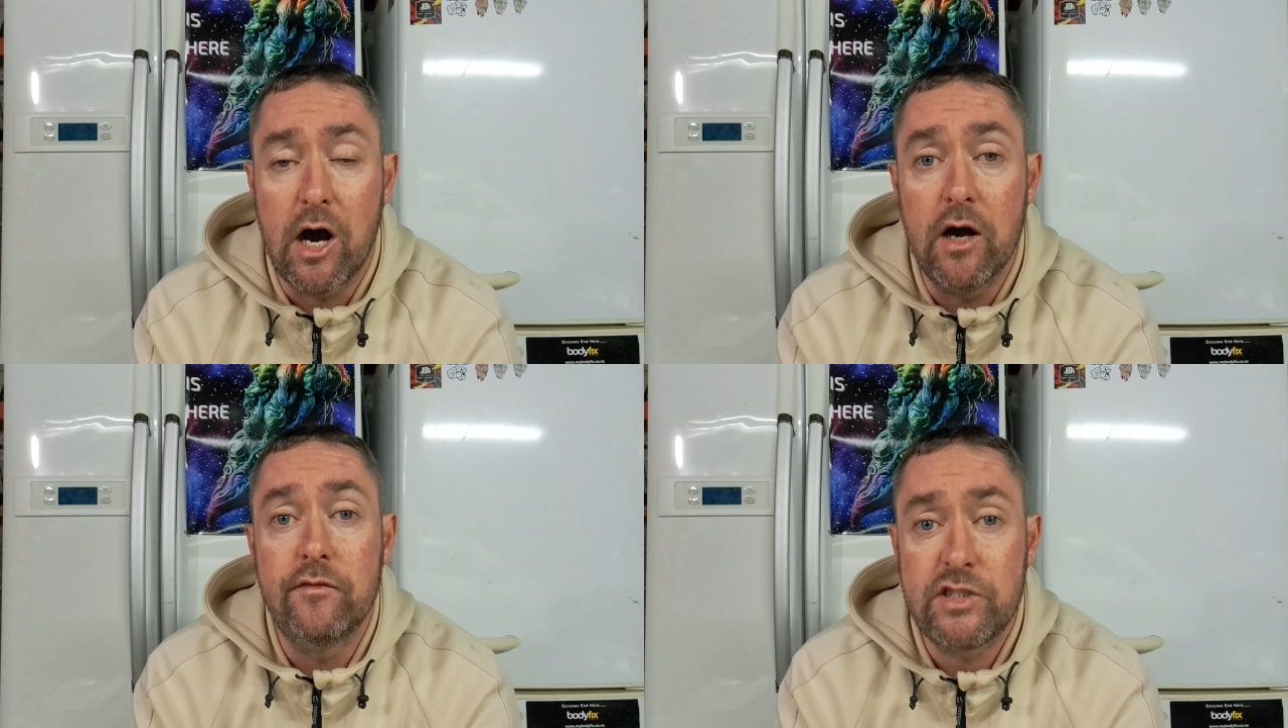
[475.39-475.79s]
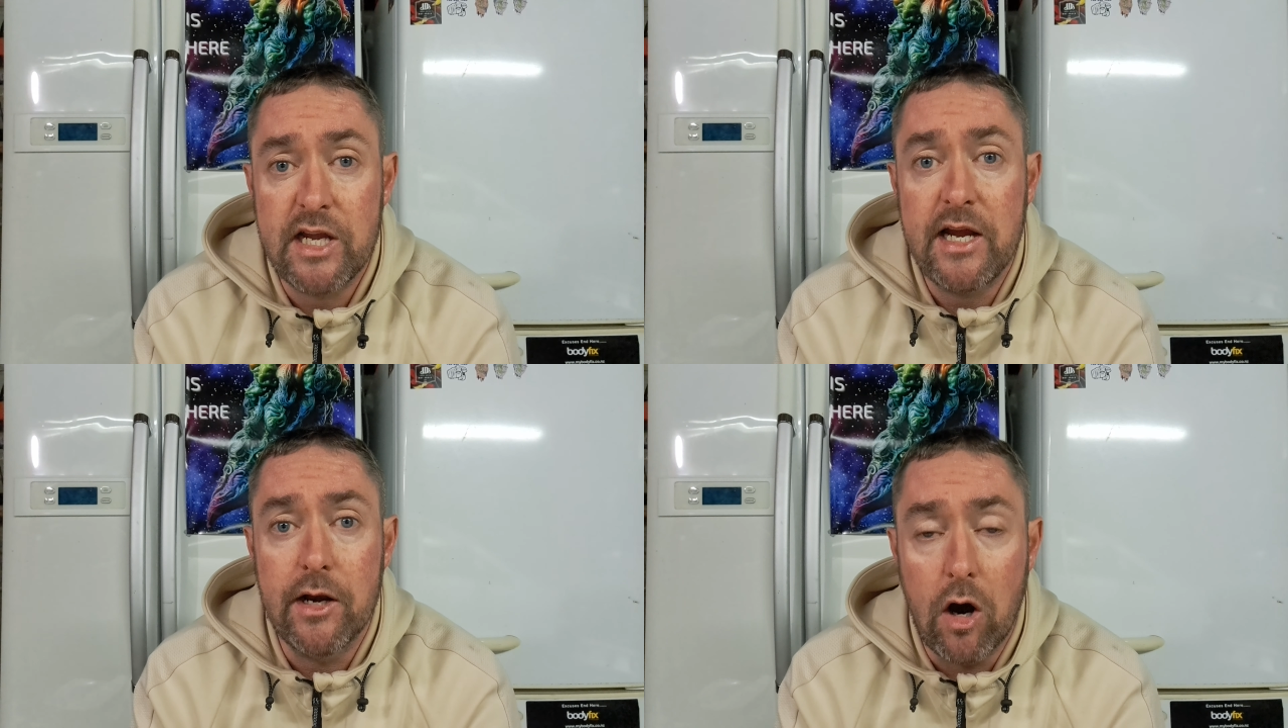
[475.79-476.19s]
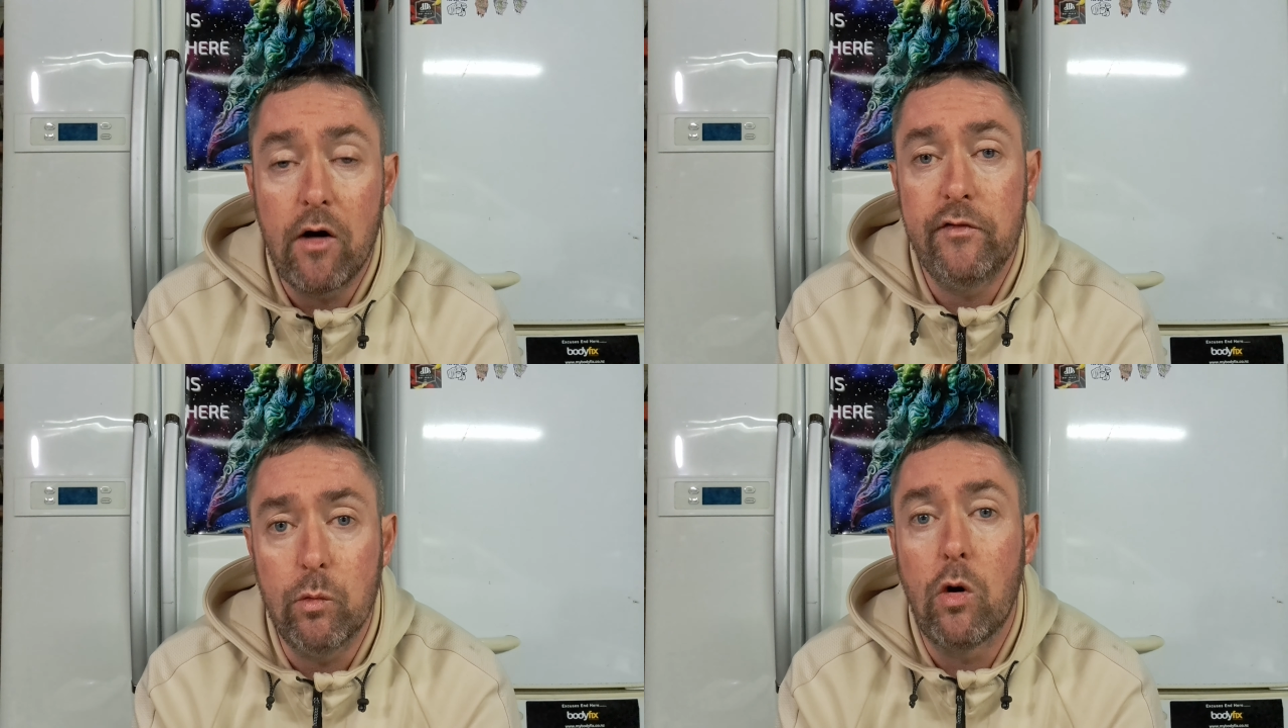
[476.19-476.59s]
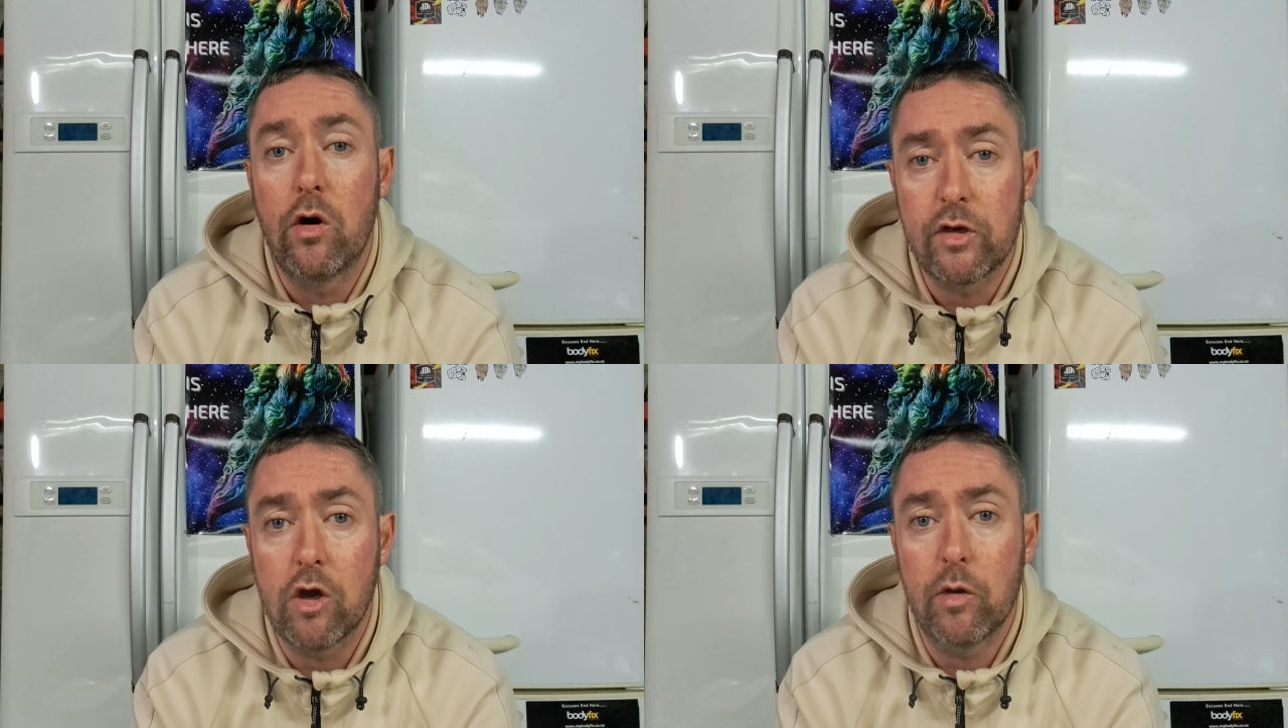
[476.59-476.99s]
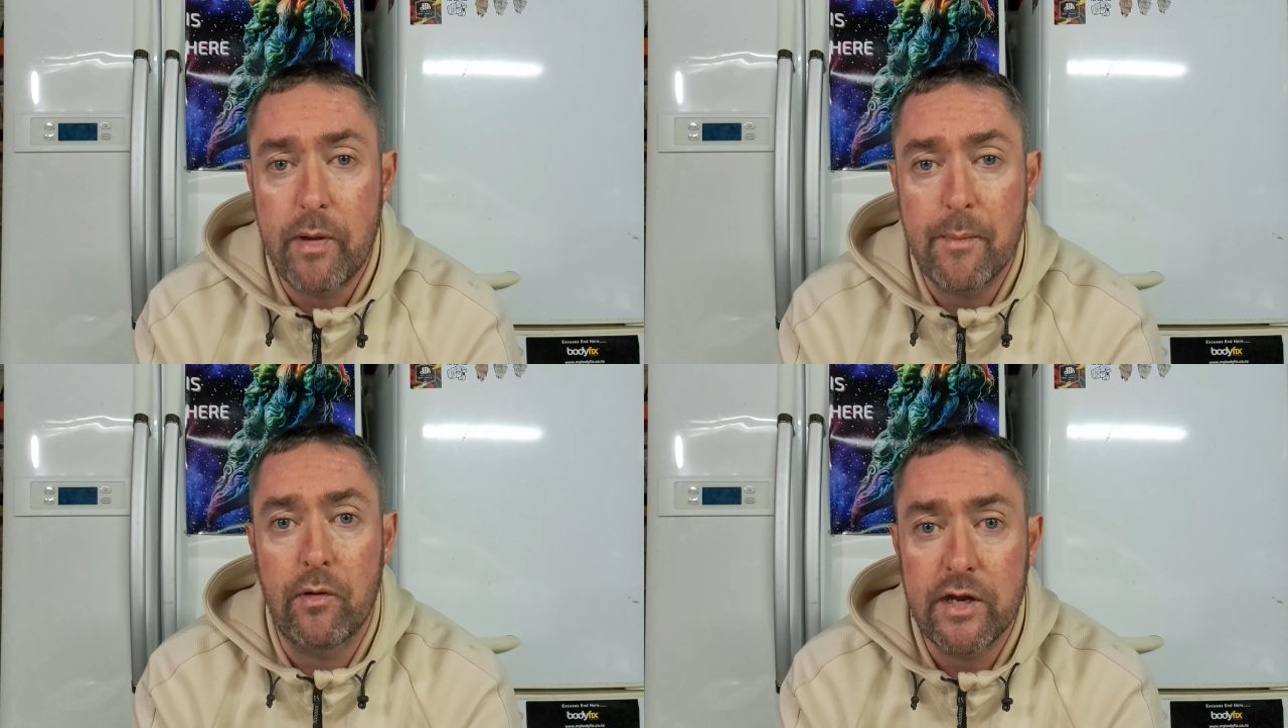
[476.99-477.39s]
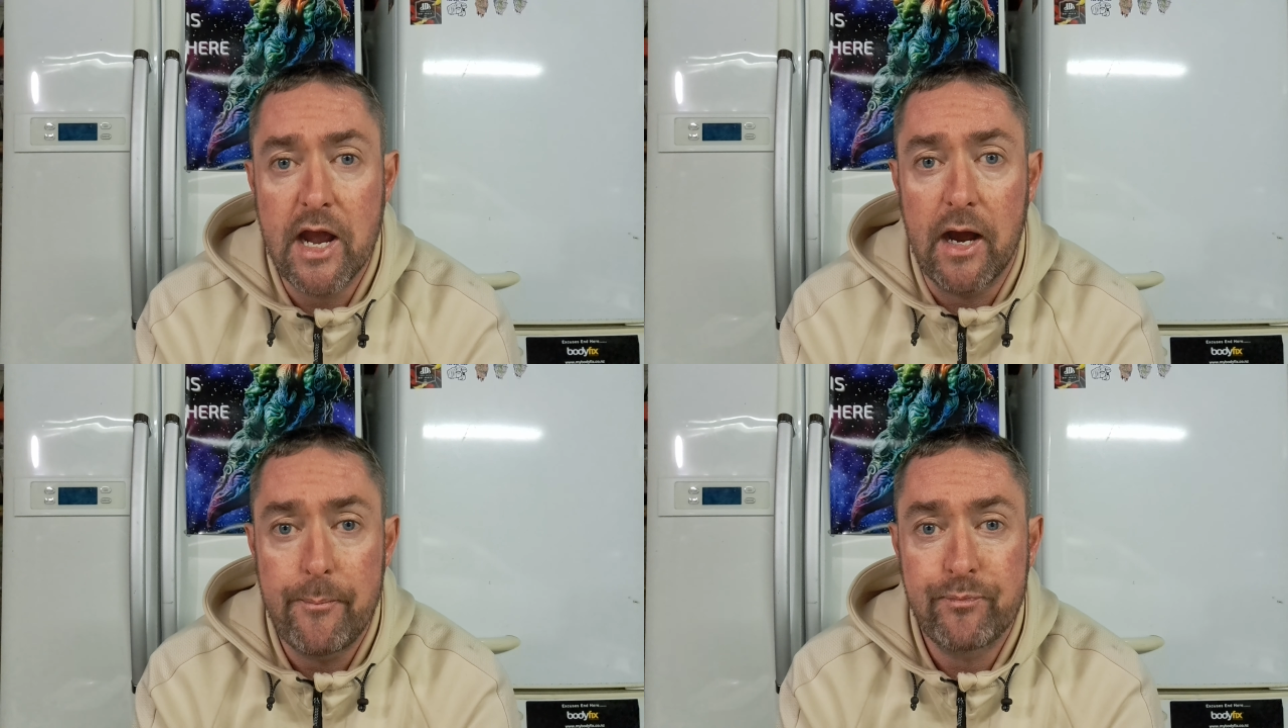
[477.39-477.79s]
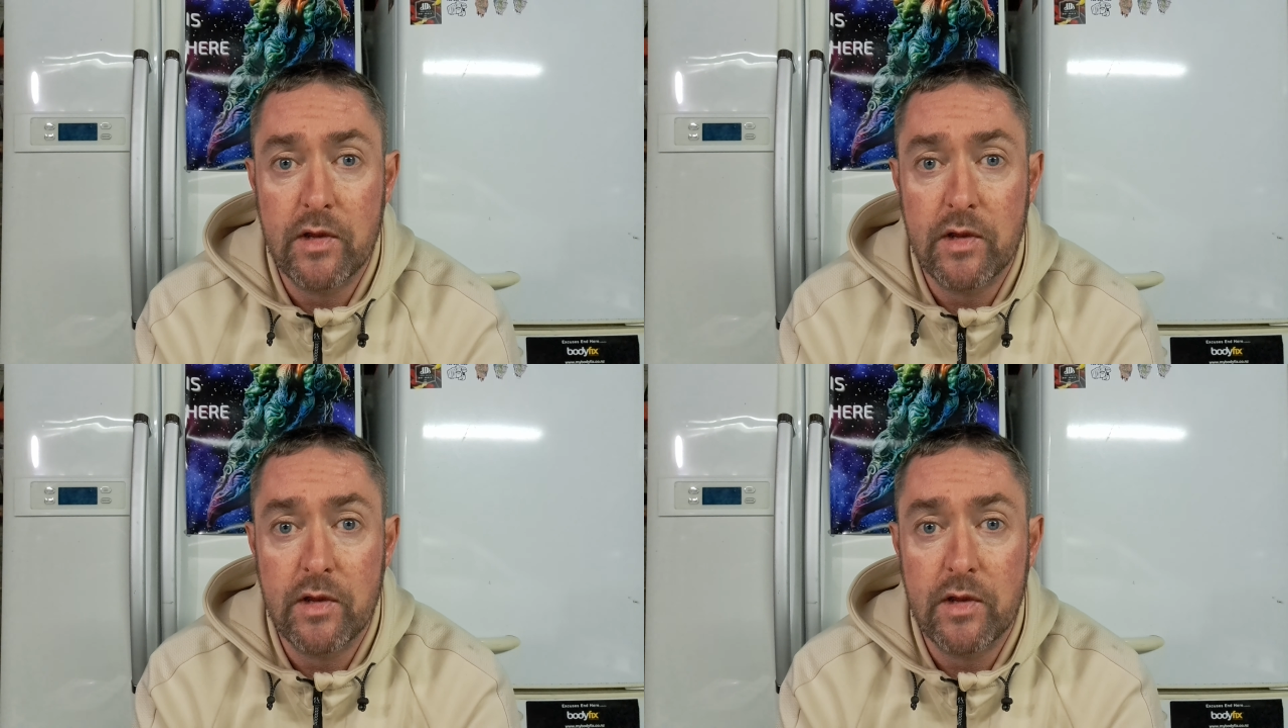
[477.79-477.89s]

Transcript: I've seen of the Warthog pepper yet.